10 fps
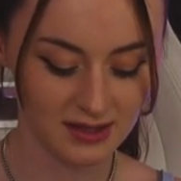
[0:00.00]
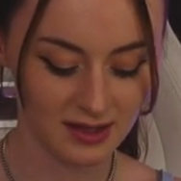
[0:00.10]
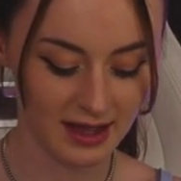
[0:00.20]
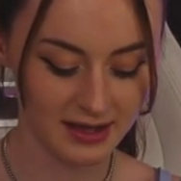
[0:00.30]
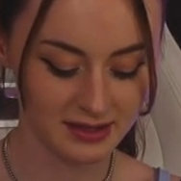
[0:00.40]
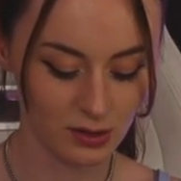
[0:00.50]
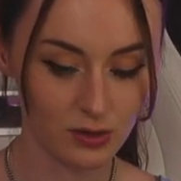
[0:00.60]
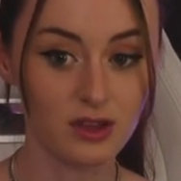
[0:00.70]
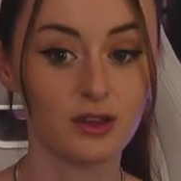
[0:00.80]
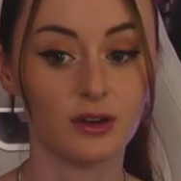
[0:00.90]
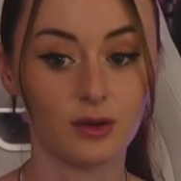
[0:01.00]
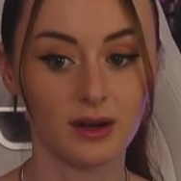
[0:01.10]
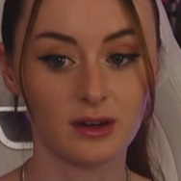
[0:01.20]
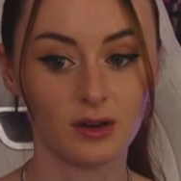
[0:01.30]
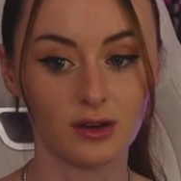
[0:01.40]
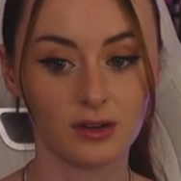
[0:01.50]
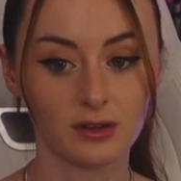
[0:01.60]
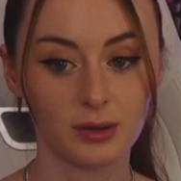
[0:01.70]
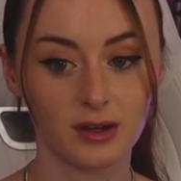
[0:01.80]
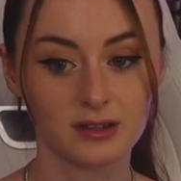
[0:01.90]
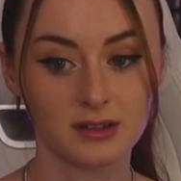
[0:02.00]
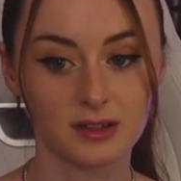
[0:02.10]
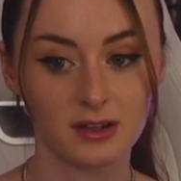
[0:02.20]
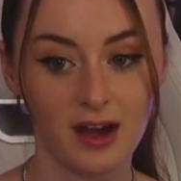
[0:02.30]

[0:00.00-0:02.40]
then that's on you and not on the person.